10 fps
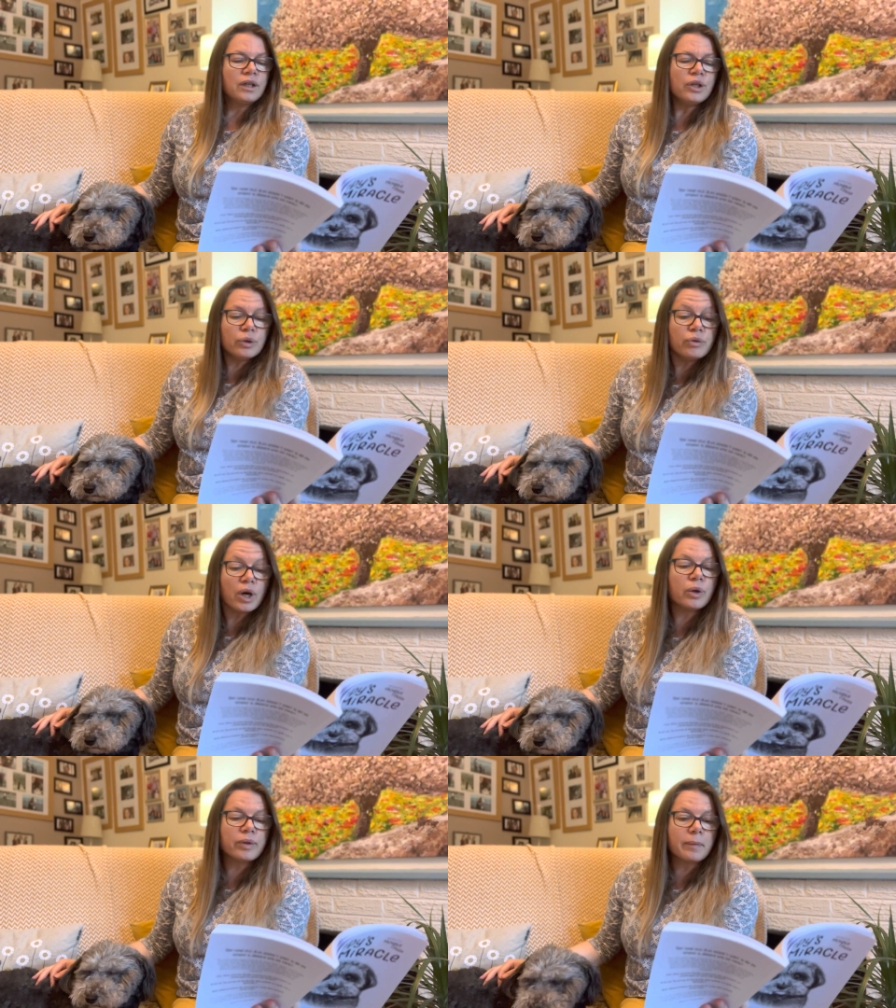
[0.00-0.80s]
You
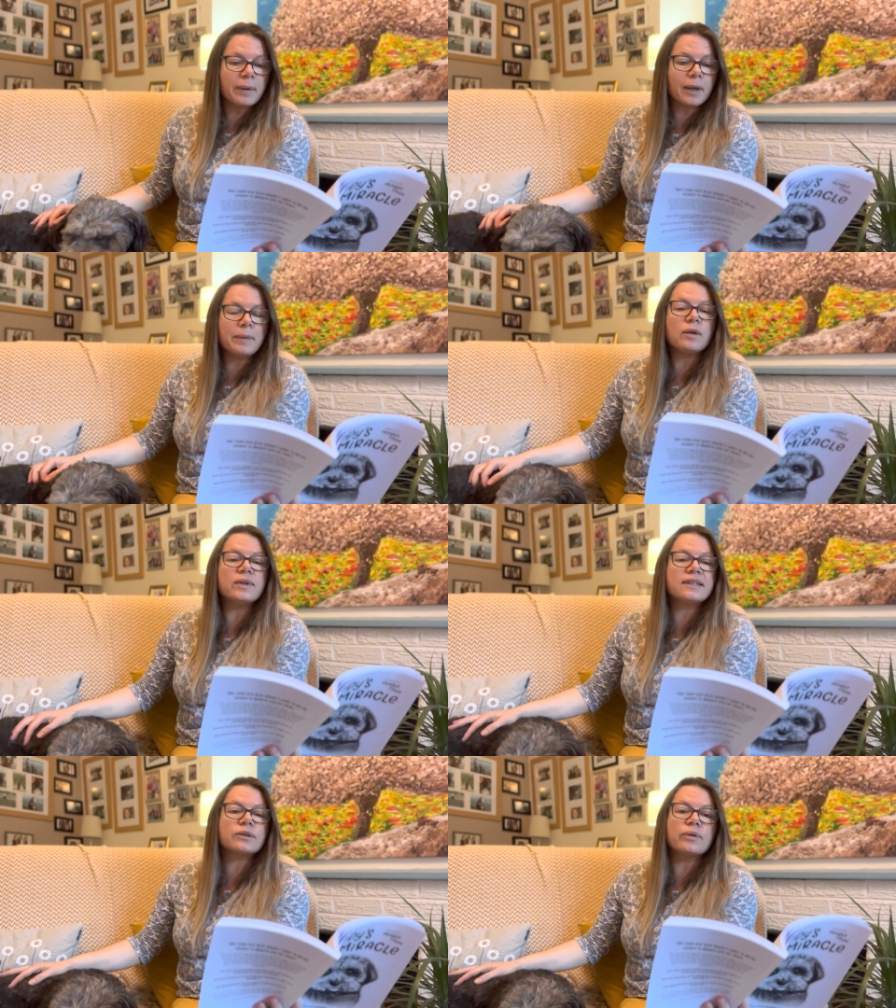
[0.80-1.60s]
know, the puppy we
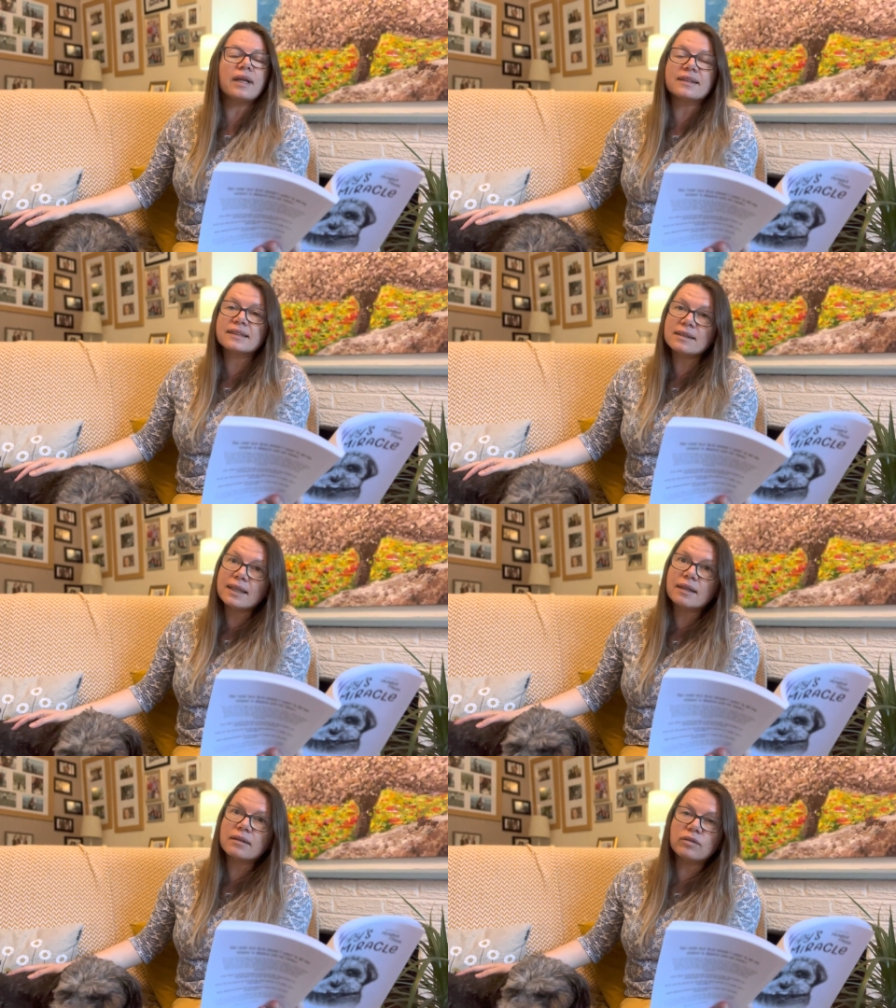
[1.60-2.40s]
saw last
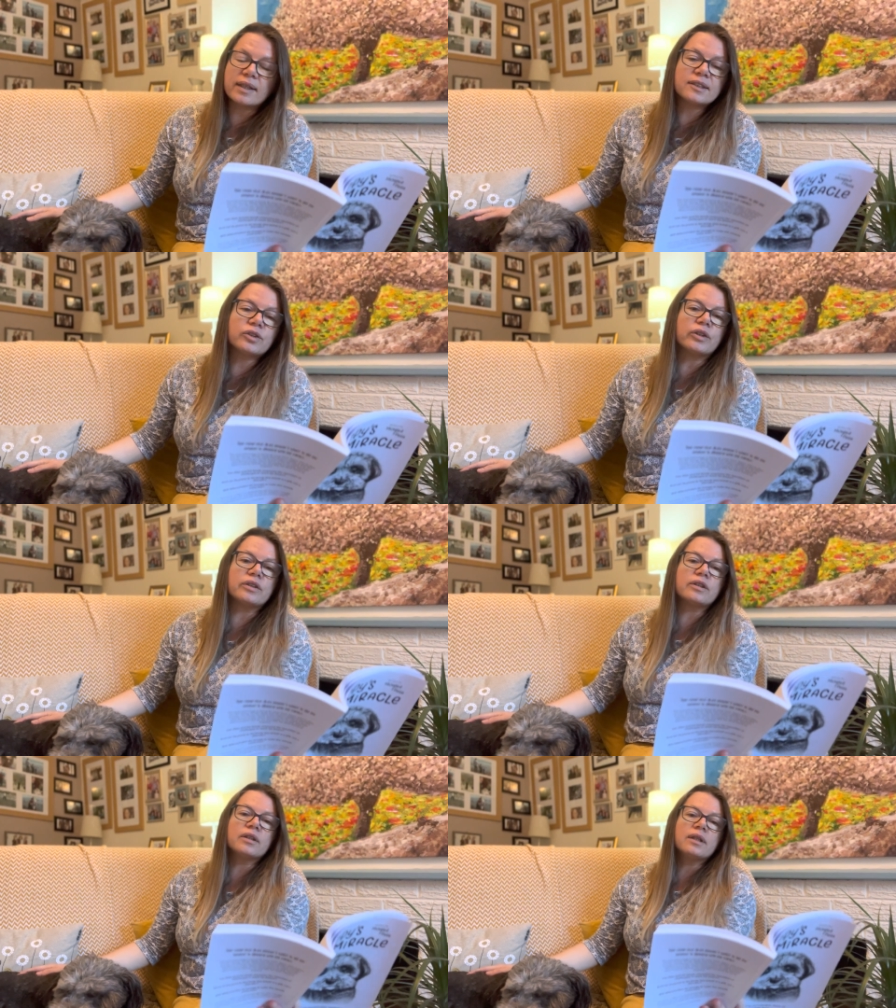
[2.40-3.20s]
night at the restaurant.